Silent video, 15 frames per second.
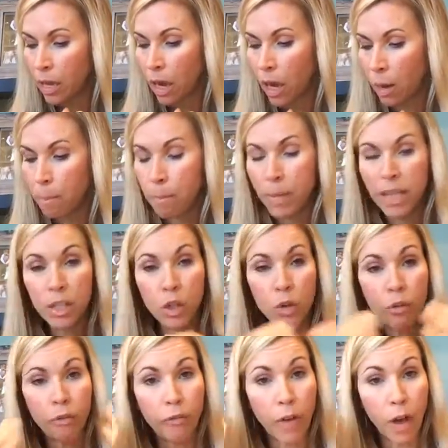mental
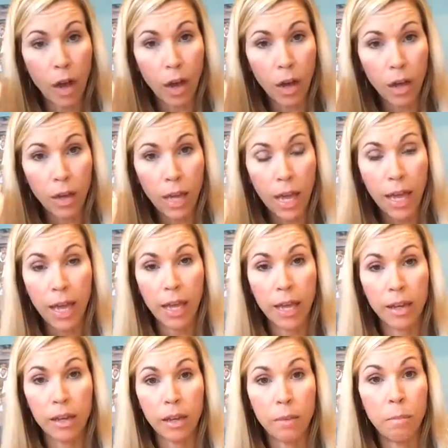fog
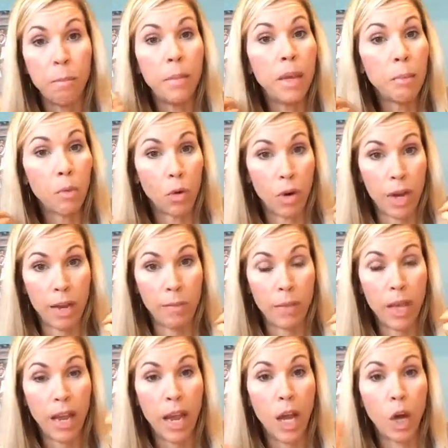and memory.
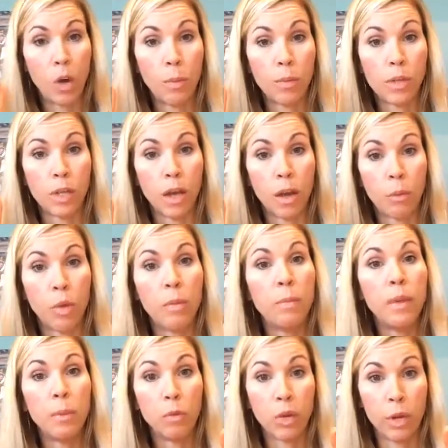It helps with
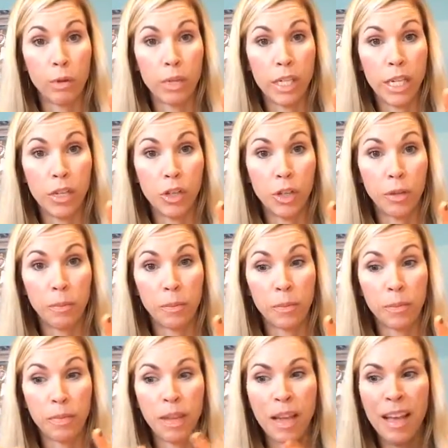memory retention.
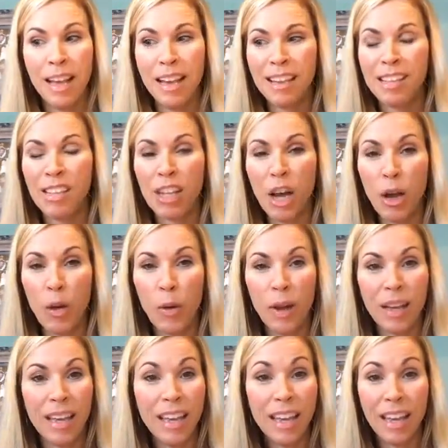So
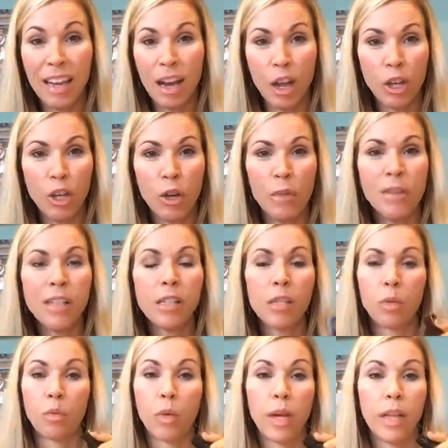again, this is a
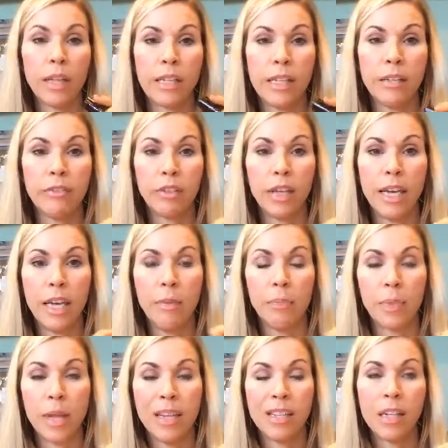relatively,
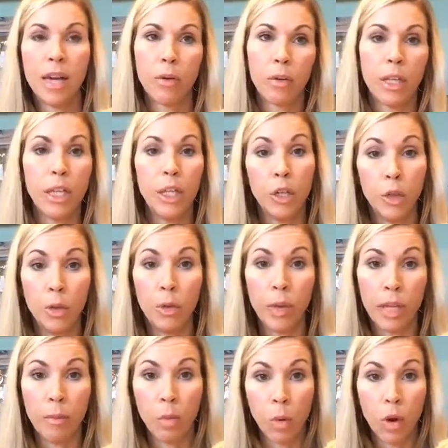it's not really new
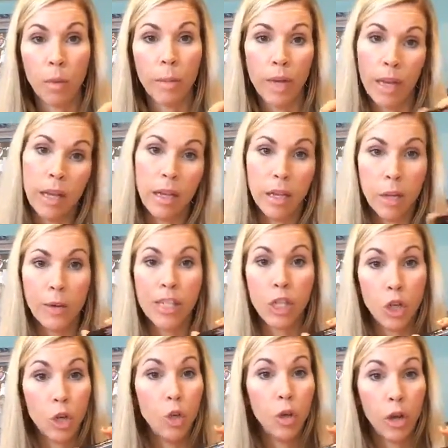anymore, but it's
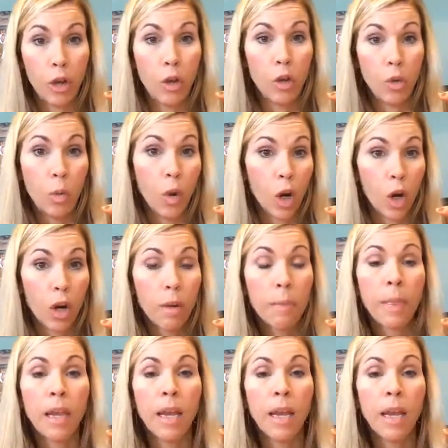a newer